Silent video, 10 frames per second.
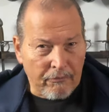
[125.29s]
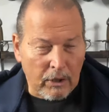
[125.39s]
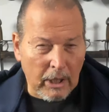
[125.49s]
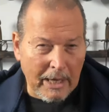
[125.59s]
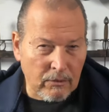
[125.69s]
for
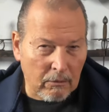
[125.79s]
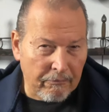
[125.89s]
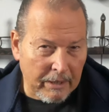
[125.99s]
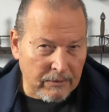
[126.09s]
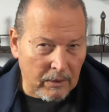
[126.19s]
classical
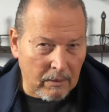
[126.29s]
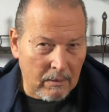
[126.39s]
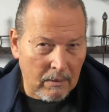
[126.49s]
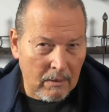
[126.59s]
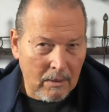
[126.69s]
fencing,
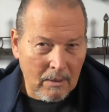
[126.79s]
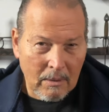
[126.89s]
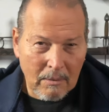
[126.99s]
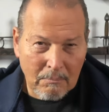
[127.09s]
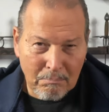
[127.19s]

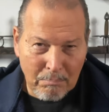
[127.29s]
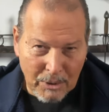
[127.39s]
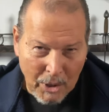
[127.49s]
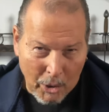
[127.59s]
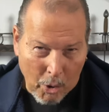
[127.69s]
but
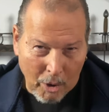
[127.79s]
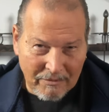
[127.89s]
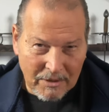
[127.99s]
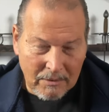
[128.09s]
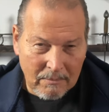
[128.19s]
not all of
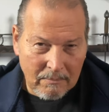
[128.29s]
it.